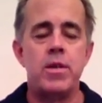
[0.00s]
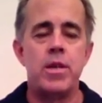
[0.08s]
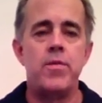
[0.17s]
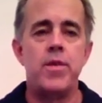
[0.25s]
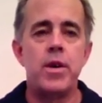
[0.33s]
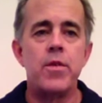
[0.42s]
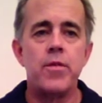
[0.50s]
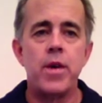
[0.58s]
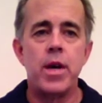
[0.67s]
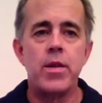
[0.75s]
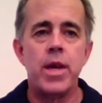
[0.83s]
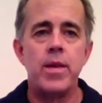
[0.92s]

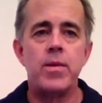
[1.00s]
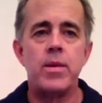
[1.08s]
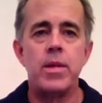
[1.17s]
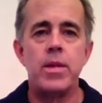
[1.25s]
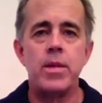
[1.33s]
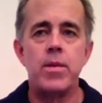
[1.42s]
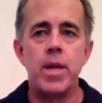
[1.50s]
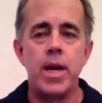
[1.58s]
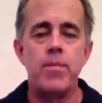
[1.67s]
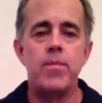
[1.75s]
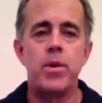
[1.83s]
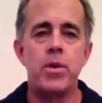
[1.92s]
verify
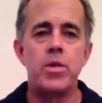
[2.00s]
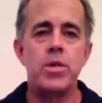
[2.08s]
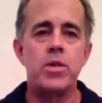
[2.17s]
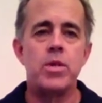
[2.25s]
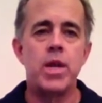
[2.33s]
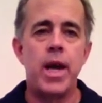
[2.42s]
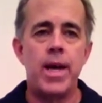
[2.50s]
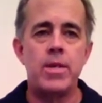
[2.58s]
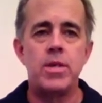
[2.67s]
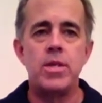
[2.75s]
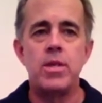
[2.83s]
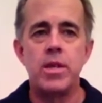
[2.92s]
that person's
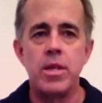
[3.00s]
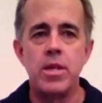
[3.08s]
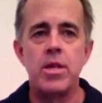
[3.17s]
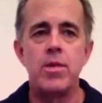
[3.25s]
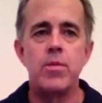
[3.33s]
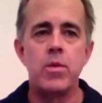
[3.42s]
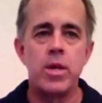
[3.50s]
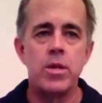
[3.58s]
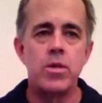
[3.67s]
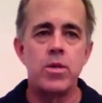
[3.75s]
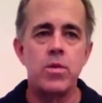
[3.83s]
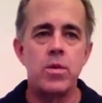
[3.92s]
assets, income, credit
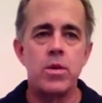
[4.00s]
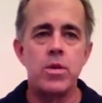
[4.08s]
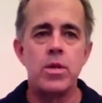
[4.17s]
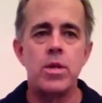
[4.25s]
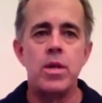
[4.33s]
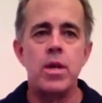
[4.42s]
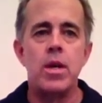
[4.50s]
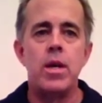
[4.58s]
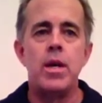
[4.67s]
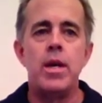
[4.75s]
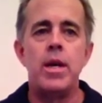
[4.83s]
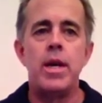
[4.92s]
scores,
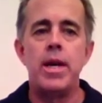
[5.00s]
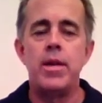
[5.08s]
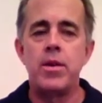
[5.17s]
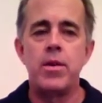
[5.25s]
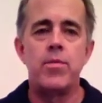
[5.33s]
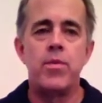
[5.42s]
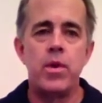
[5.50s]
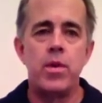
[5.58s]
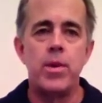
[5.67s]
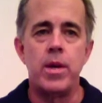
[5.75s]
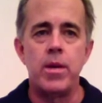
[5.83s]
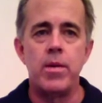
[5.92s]
and their
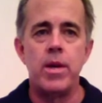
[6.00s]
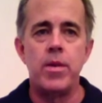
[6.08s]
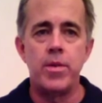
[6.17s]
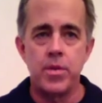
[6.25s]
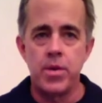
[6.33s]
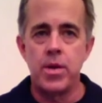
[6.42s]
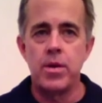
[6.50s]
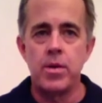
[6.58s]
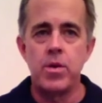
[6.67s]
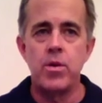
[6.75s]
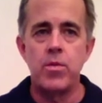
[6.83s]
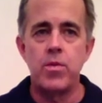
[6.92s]
employment, and that
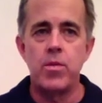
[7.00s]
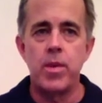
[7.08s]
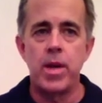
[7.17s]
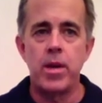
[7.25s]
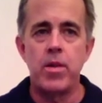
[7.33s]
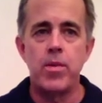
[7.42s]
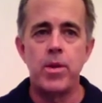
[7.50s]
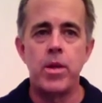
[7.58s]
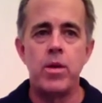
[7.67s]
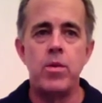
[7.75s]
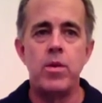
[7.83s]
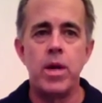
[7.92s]
they're good with making them a
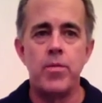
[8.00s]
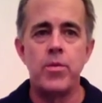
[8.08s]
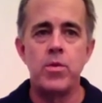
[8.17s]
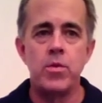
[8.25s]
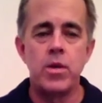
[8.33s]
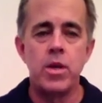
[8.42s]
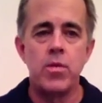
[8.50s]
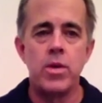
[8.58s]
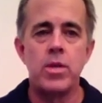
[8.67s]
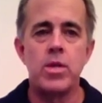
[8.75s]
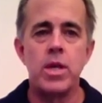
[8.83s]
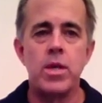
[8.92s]
loan up to what
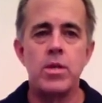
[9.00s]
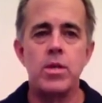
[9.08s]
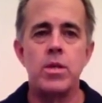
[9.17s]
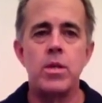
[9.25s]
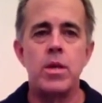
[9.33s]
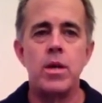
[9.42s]
it says